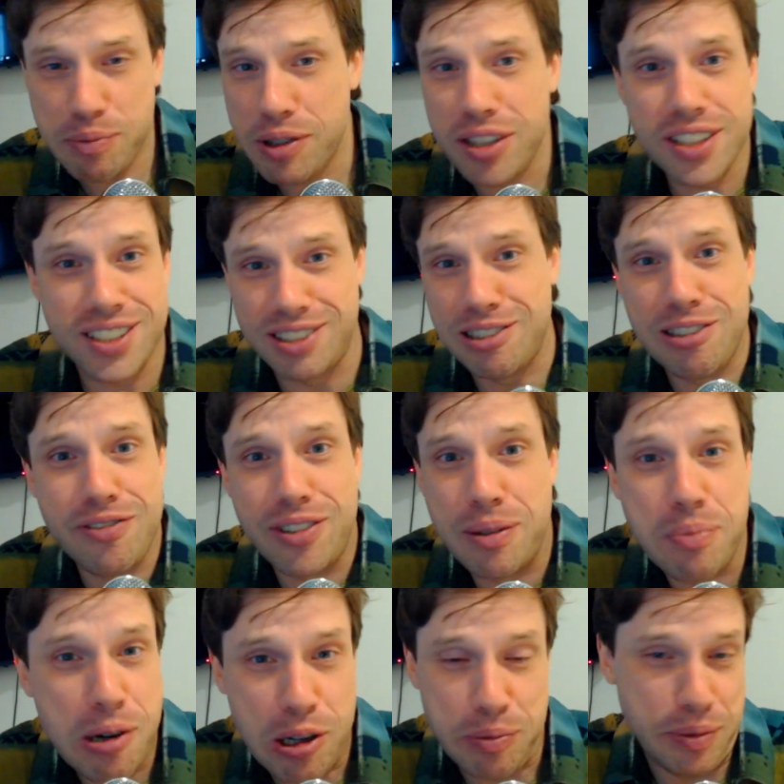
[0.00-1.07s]
me deserve an
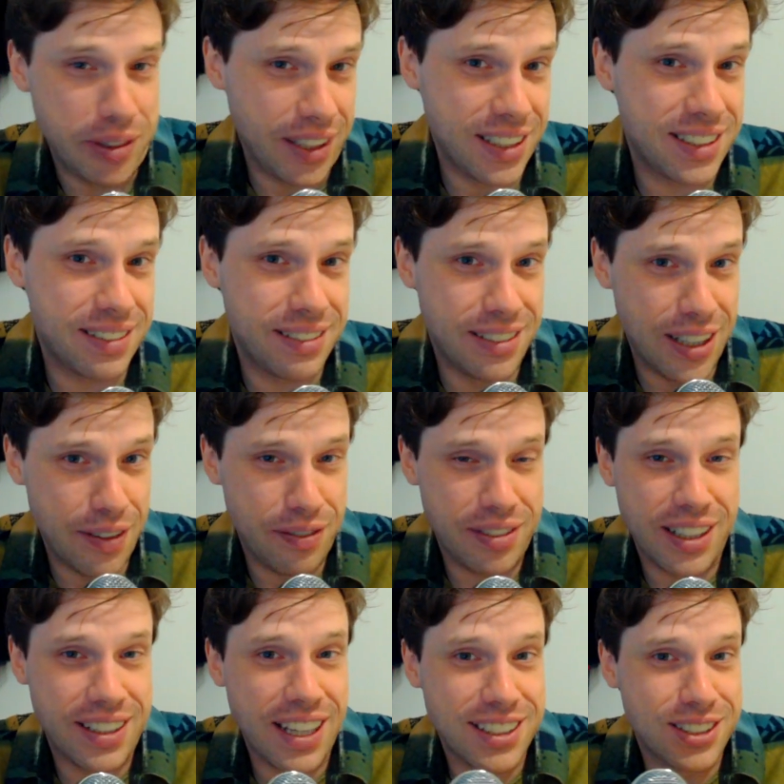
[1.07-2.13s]
apartment
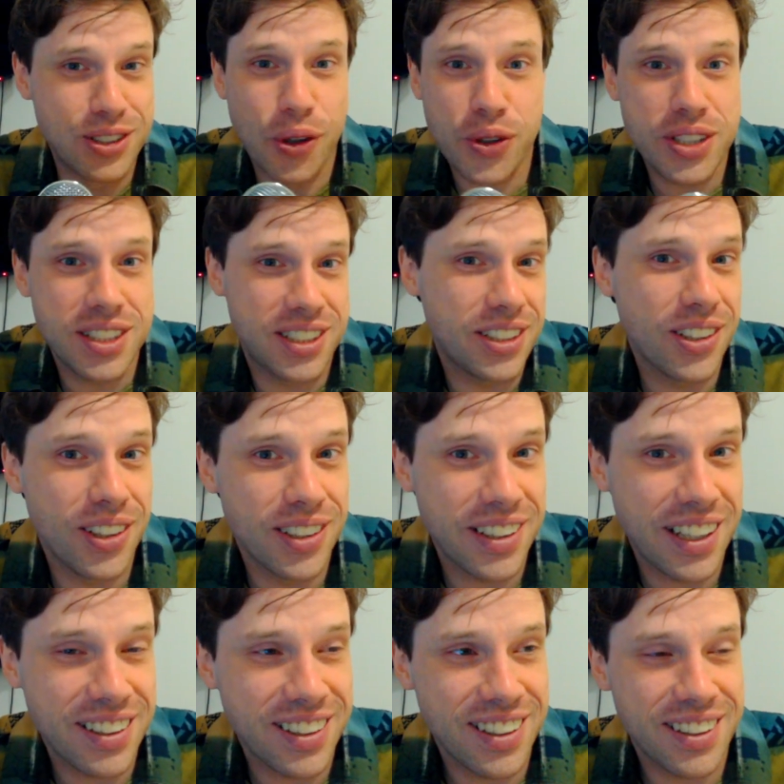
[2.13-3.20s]
that's noisy all
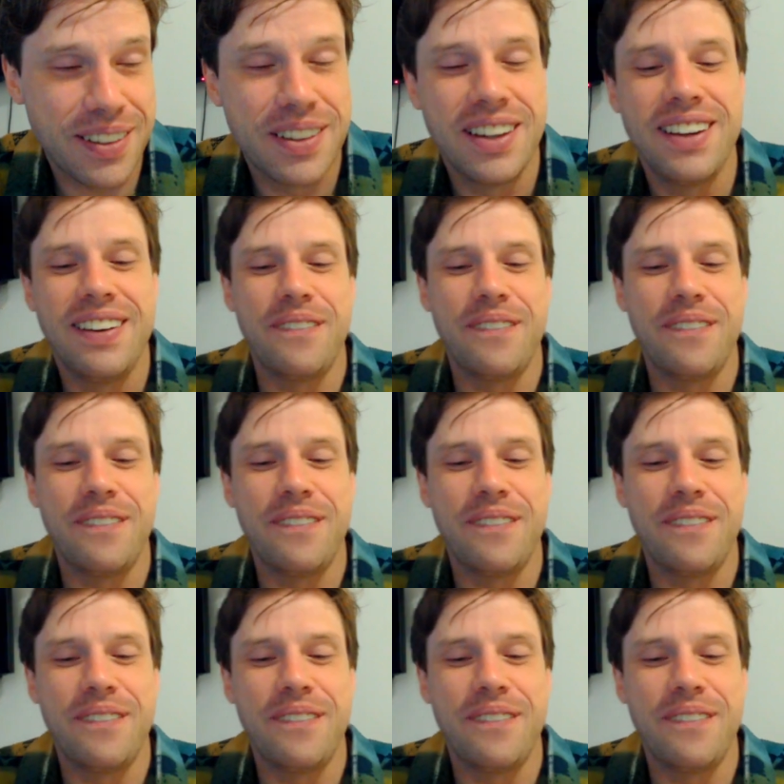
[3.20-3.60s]
day long?